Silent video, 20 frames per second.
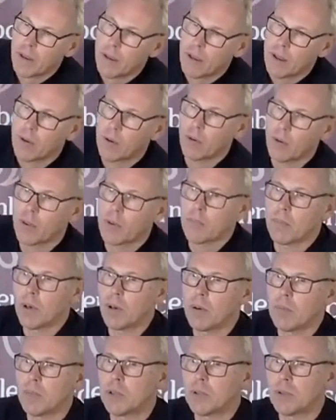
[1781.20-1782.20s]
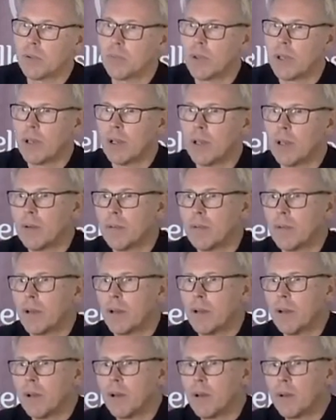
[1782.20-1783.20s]
Or the moment where
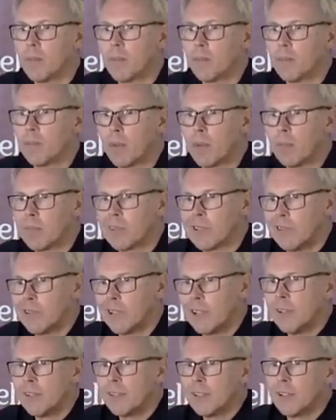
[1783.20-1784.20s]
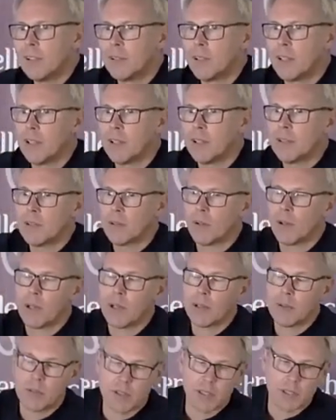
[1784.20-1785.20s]
um, or
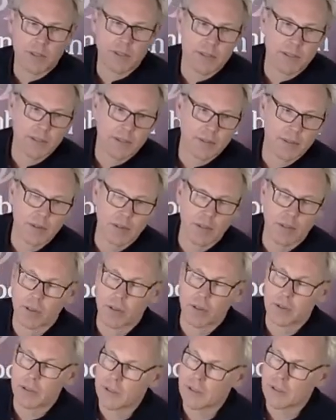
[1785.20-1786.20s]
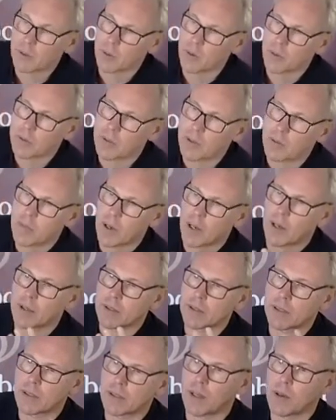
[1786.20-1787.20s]
just, you know, he talks
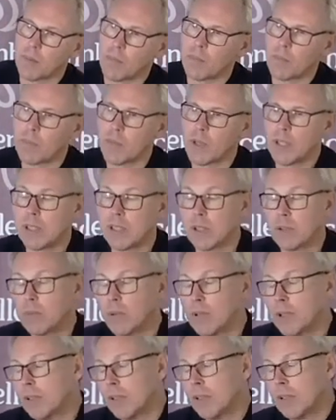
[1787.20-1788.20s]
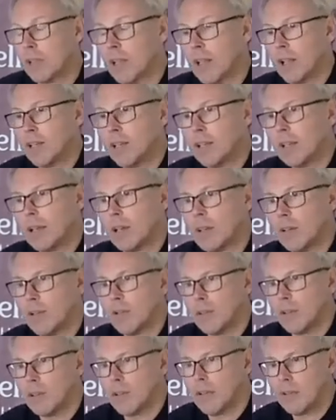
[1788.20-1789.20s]
about um, he just wants to lie down.
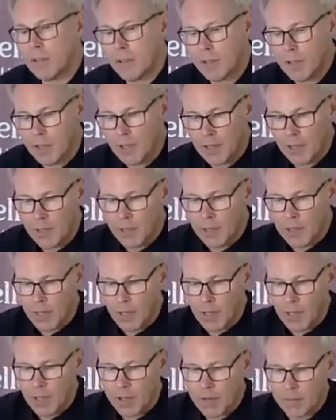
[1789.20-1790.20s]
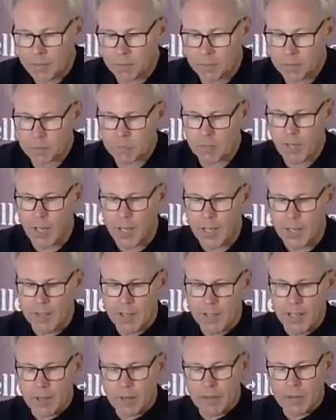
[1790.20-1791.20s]
Um, and
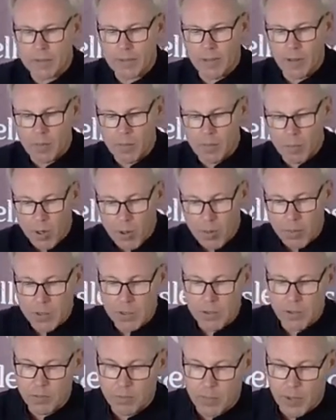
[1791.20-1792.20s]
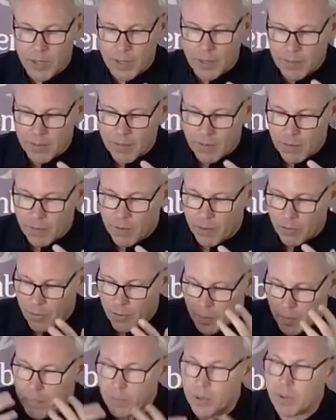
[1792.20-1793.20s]
that, so the moment of being
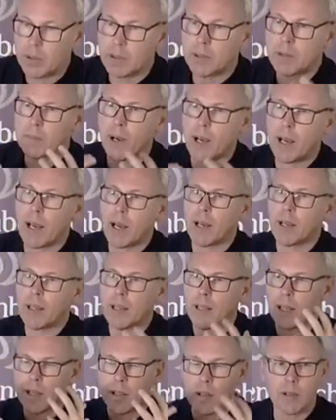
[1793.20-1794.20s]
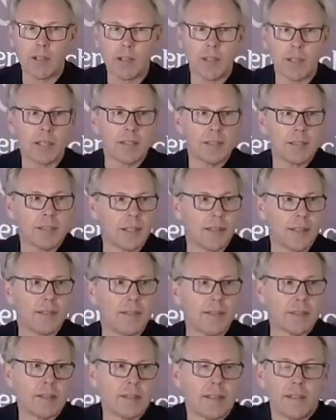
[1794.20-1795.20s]
crippled by chaotic
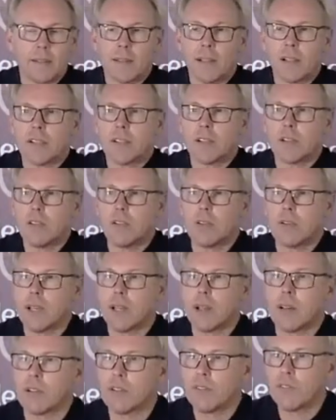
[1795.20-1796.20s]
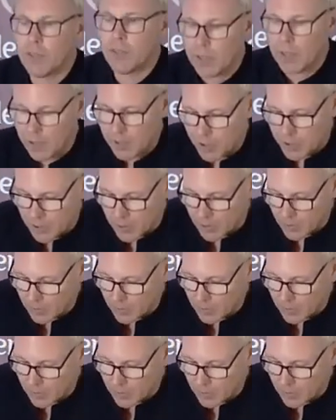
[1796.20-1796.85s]
intensity such that you cannot function,